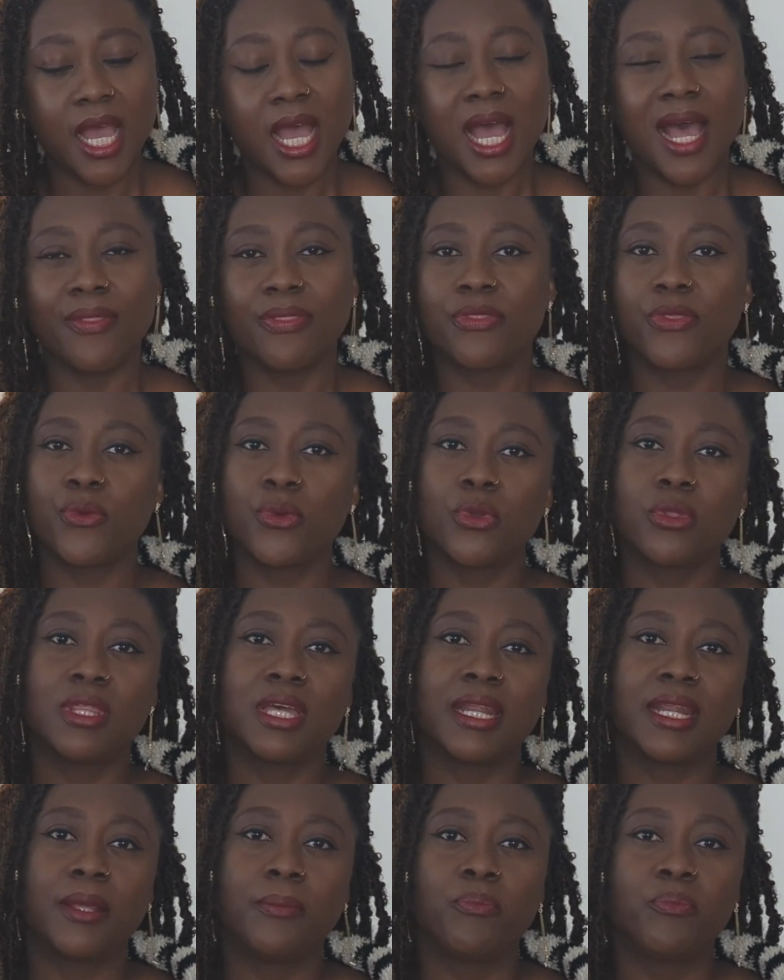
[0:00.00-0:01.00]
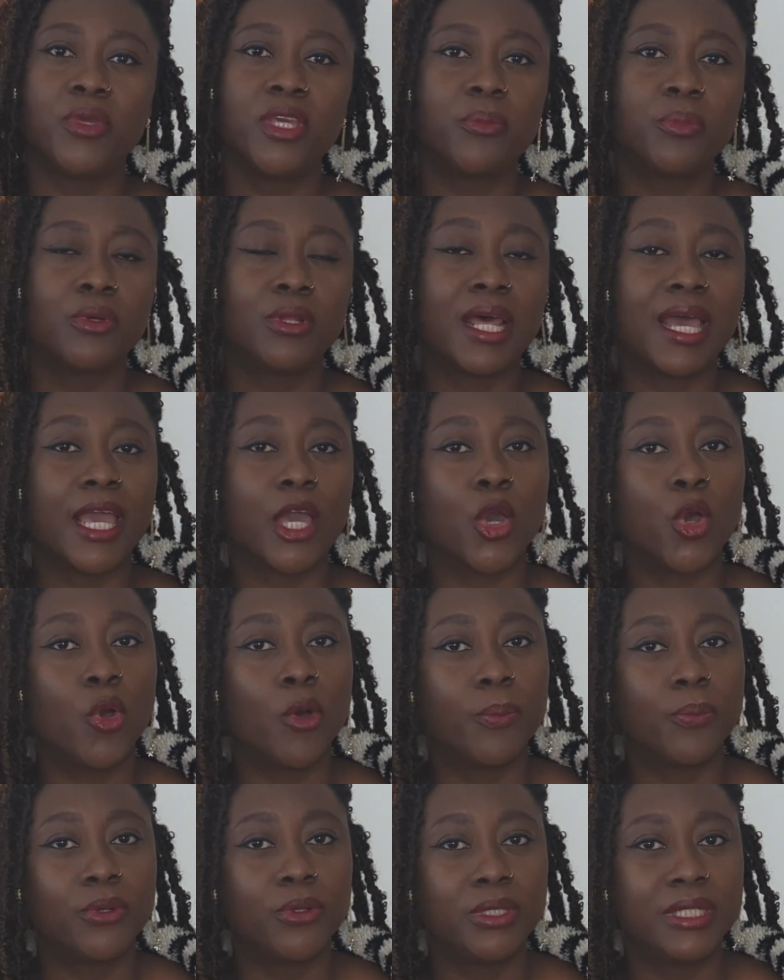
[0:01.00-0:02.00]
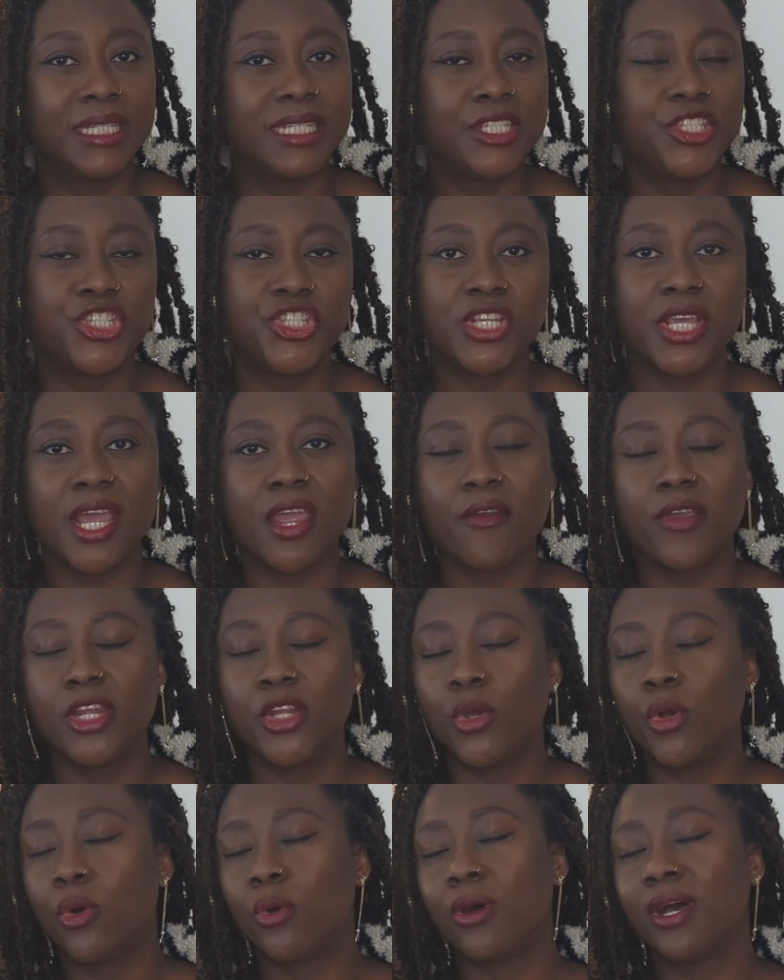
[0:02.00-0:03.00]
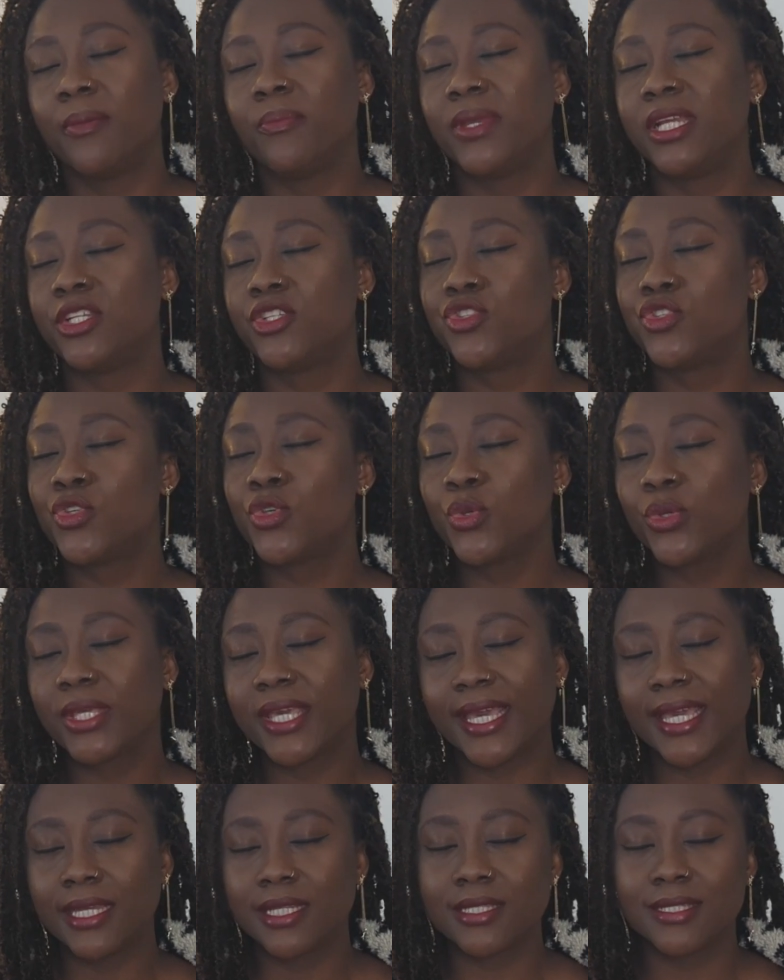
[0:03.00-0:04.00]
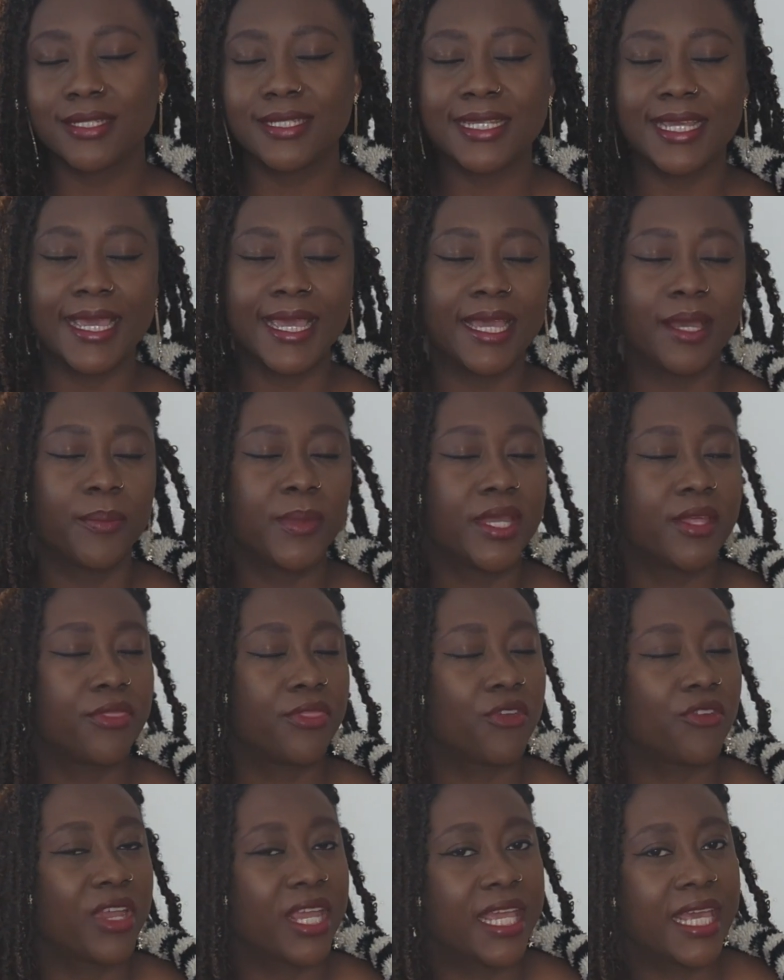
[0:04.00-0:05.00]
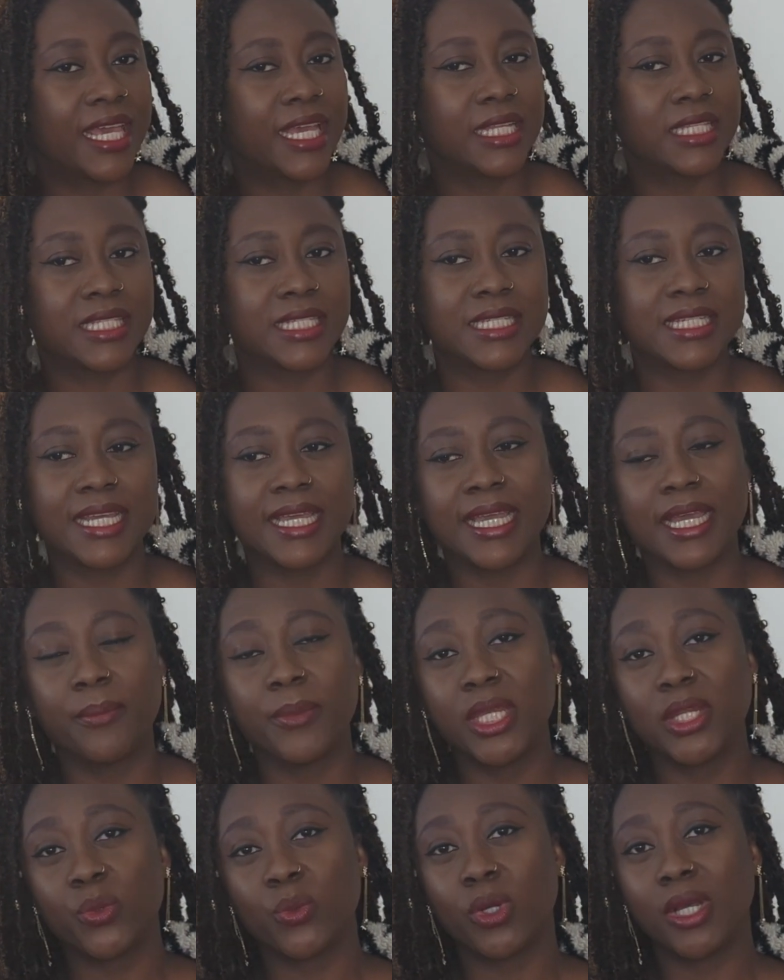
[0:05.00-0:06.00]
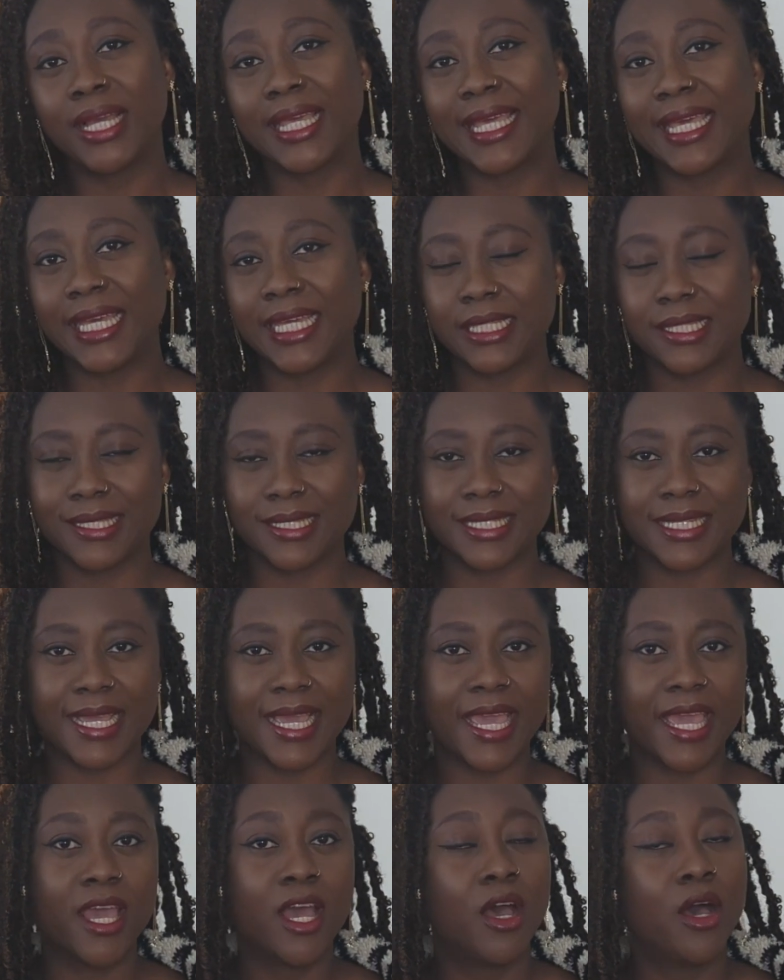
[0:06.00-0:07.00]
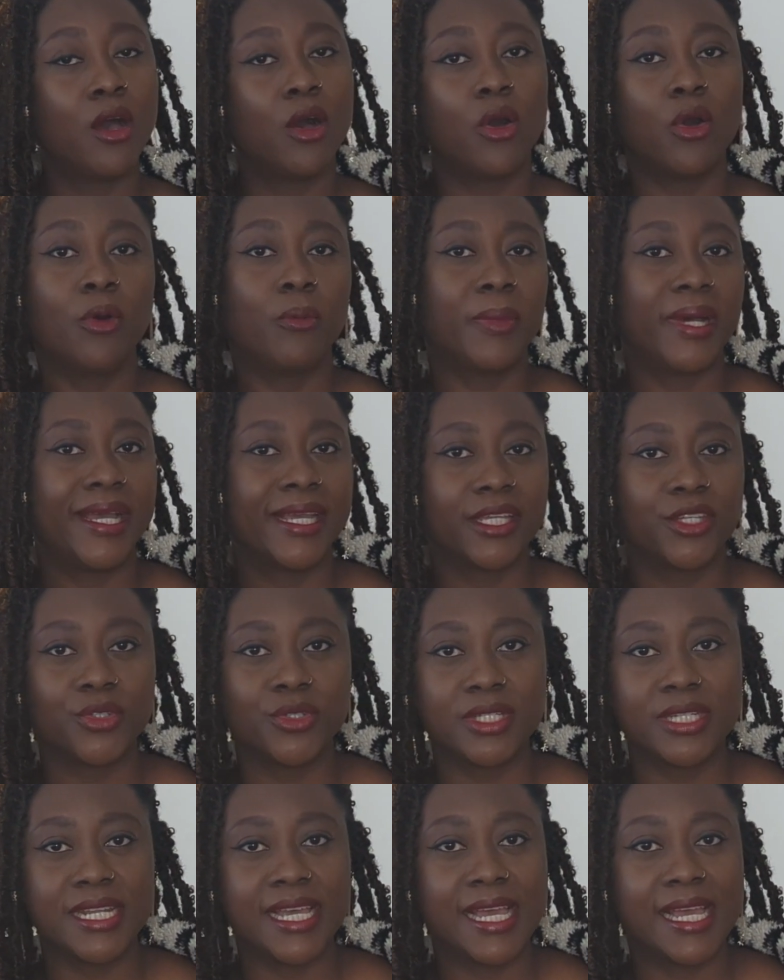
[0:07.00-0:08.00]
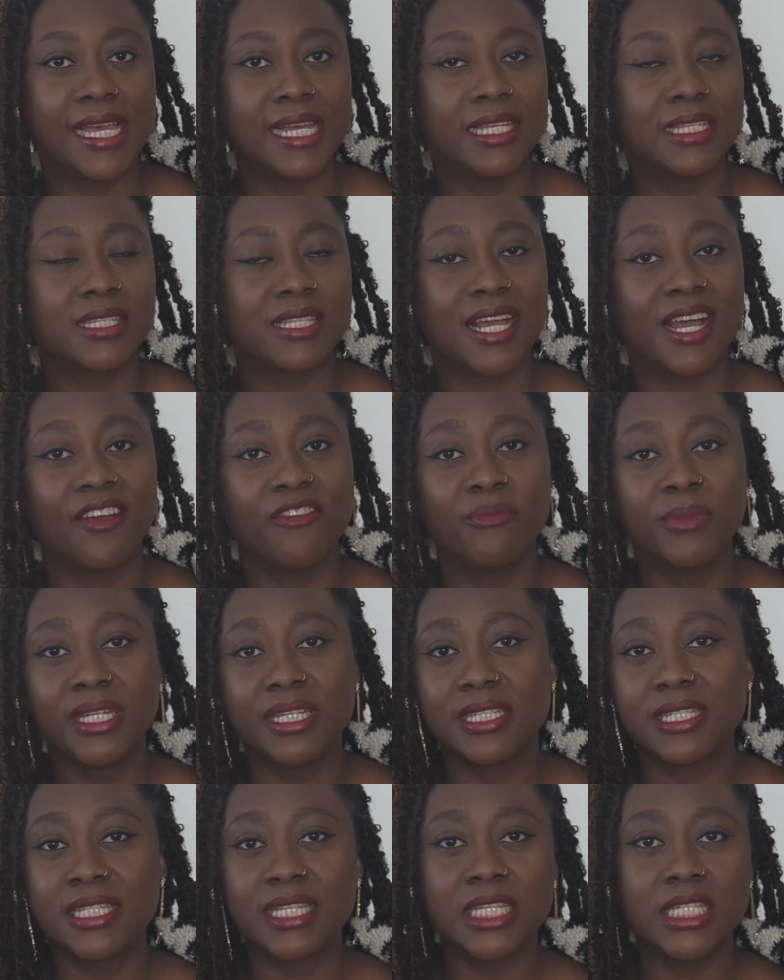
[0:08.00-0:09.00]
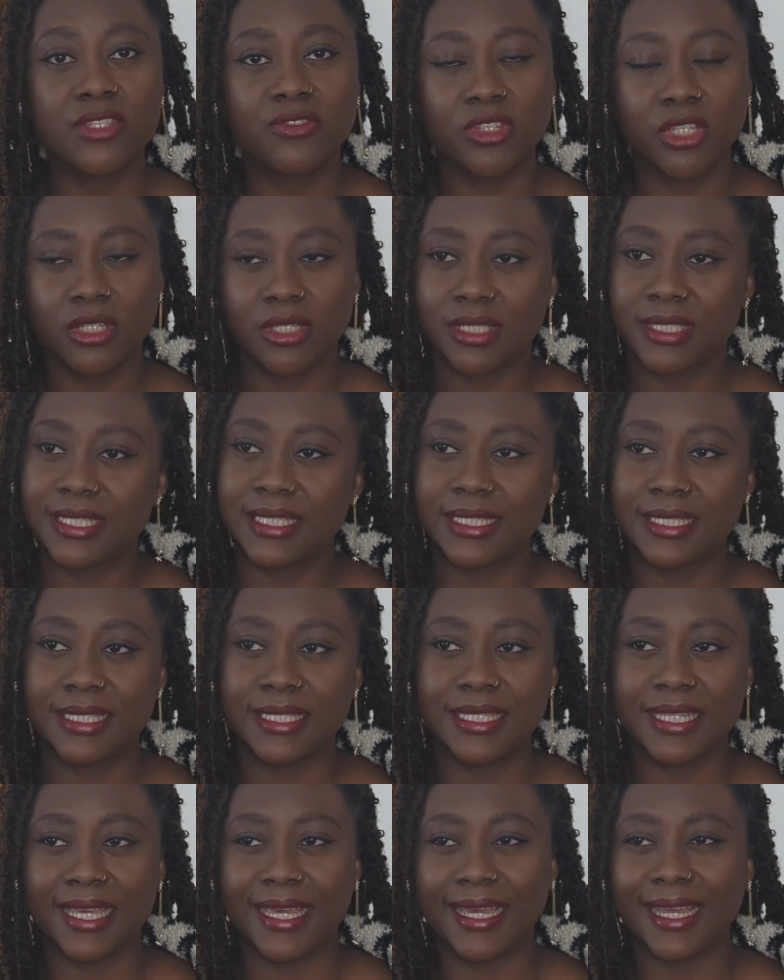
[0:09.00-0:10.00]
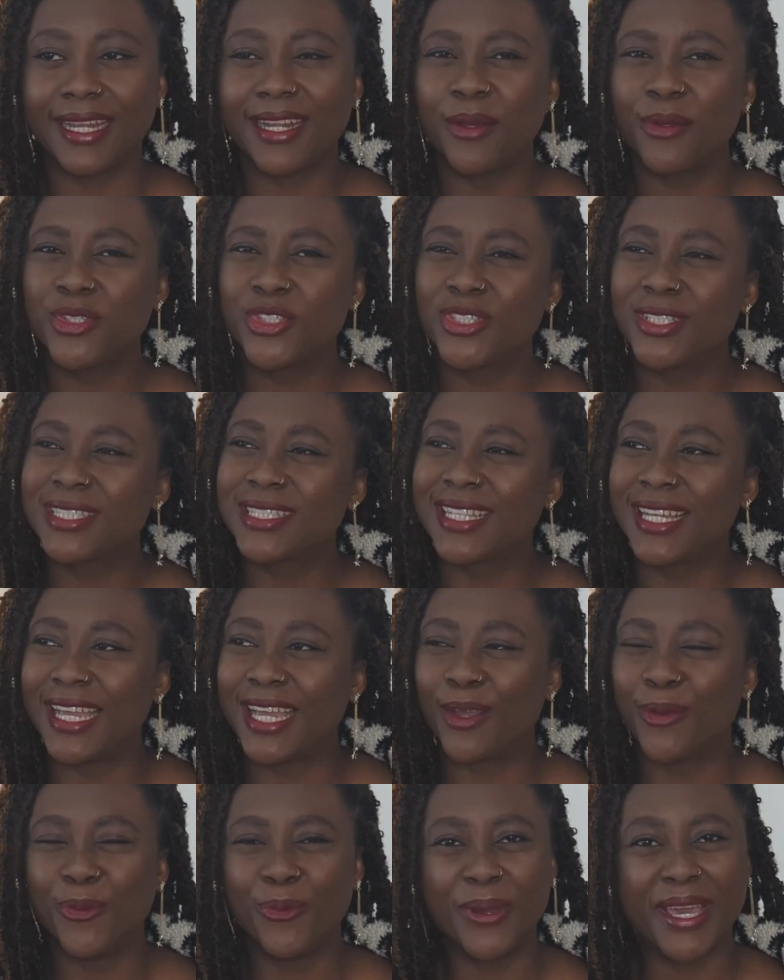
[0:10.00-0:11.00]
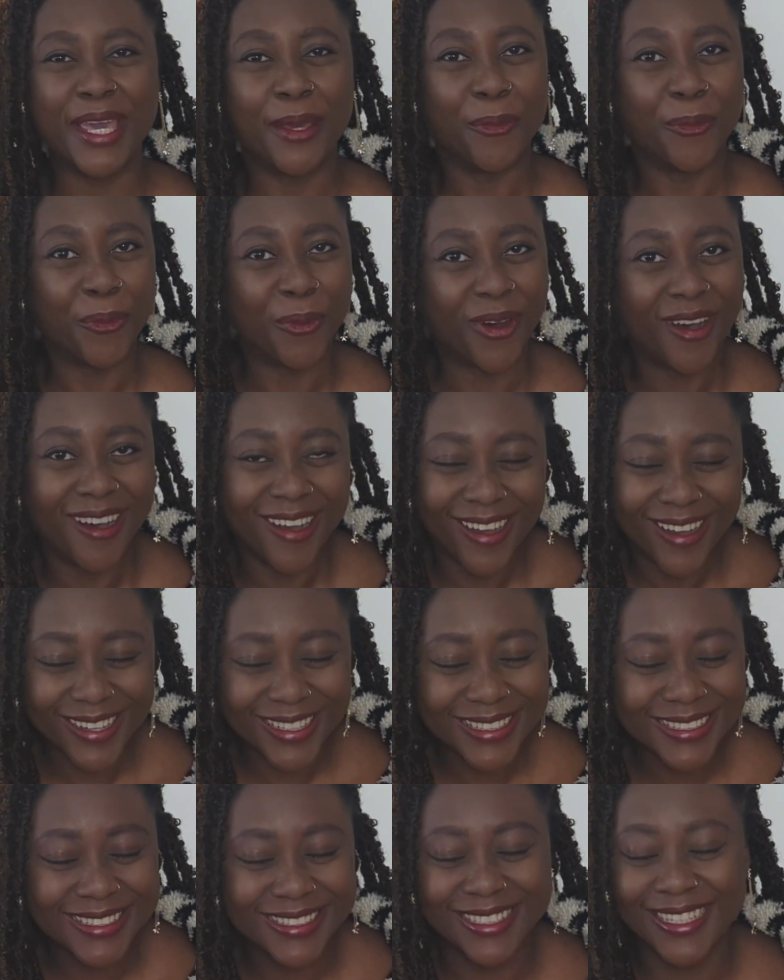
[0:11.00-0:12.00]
And through that, and people like openly sharing, oh, I made 2K today, I made 3K today, I made 1K today. Oh my goodness, I've made 6 figures this year. And I was just like, wait, what?